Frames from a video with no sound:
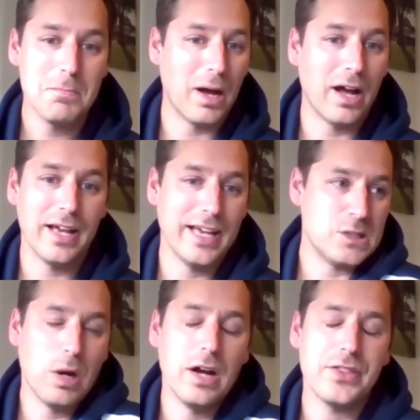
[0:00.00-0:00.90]
But
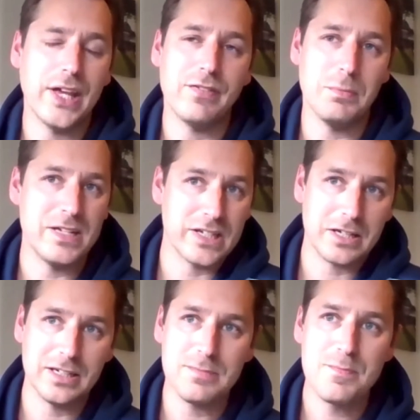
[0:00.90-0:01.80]
it's worth it if it means I
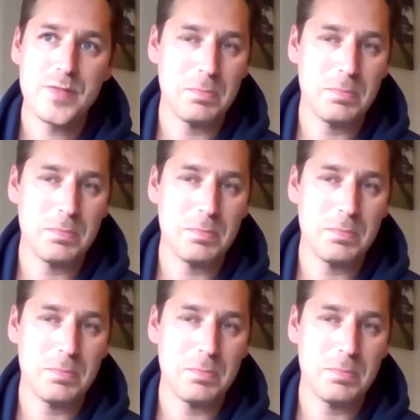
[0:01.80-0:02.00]
can